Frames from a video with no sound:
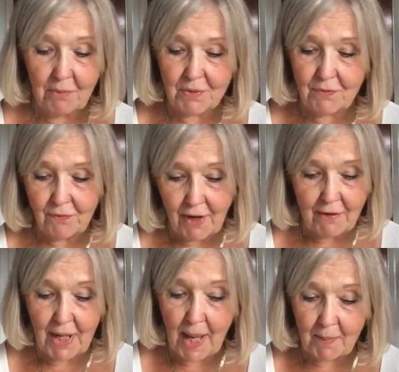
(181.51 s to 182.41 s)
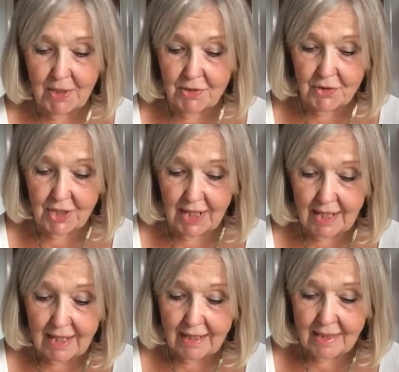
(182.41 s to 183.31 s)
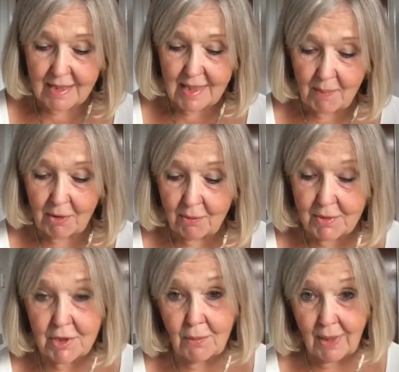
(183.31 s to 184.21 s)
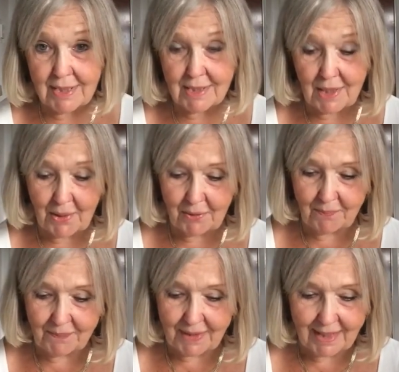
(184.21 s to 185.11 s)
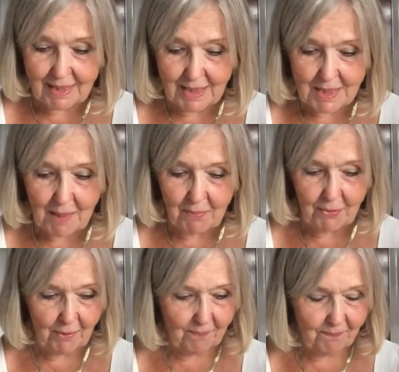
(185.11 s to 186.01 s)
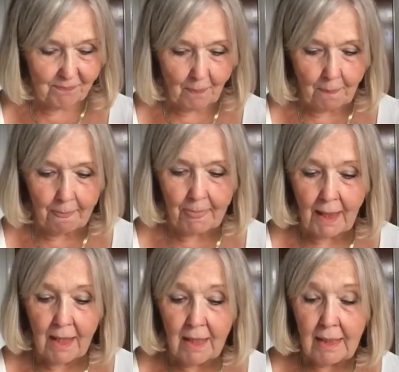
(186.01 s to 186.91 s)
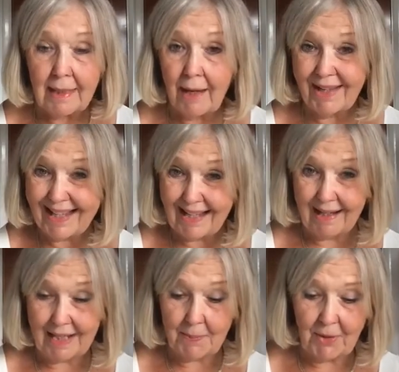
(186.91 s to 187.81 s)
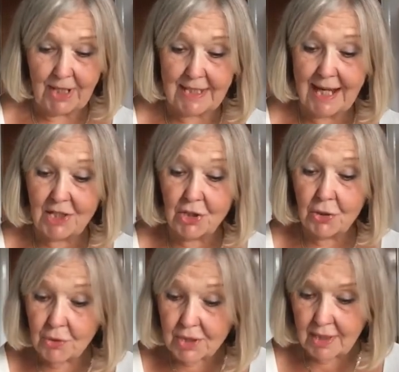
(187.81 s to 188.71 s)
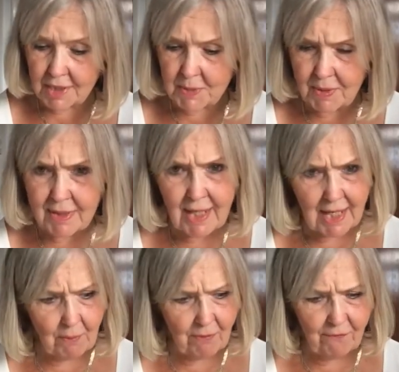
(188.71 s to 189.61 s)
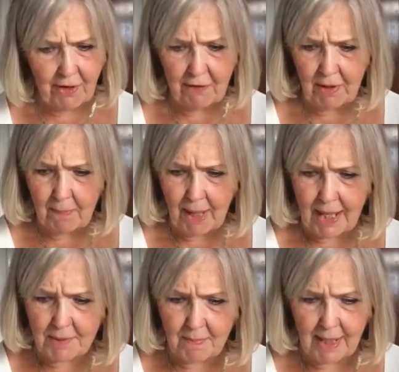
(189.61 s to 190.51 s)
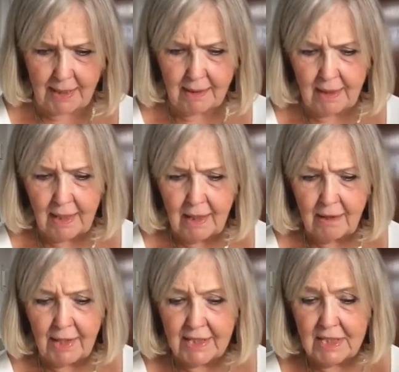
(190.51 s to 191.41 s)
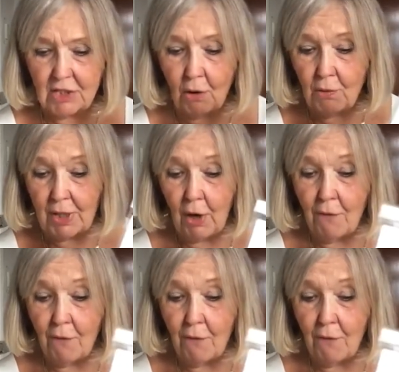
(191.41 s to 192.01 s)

was very happy to see that Samuel was quite at home in the temple. Now, Eli, the priest, had two sons, but they were very bad men. They stole the